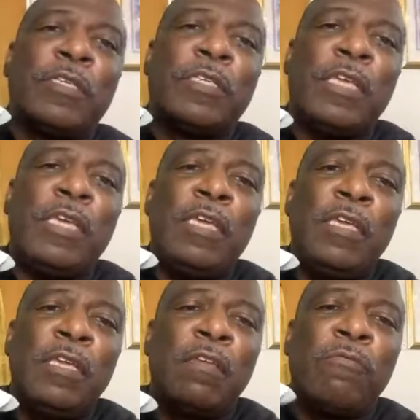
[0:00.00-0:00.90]
to see,
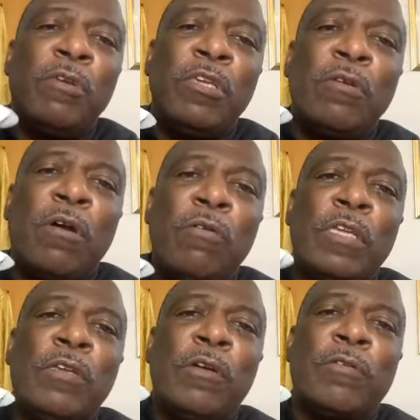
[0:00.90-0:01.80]
when you hold
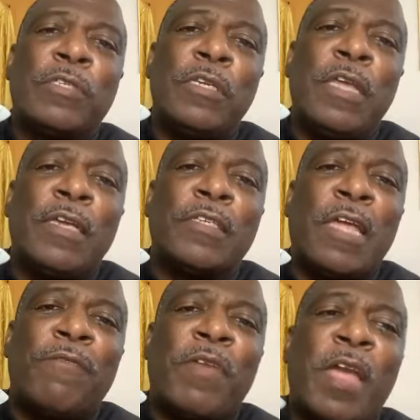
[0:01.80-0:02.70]
it, you're going to see there's
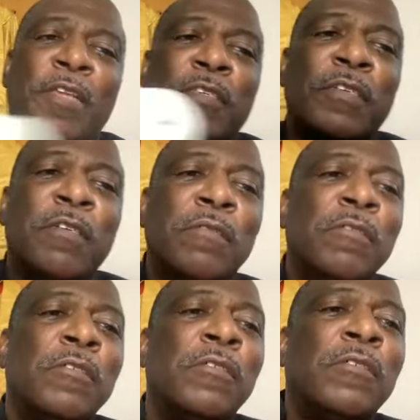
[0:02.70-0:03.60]
that fastener.
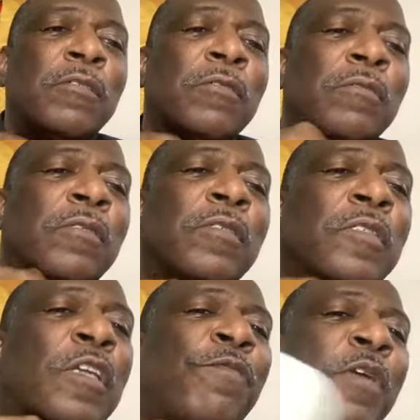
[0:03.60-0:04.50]

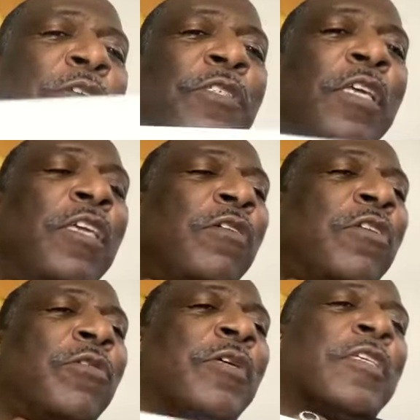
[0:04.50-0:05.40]
The first thing you
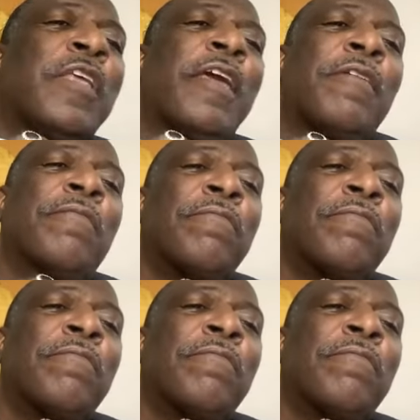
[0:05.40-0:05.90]
do is take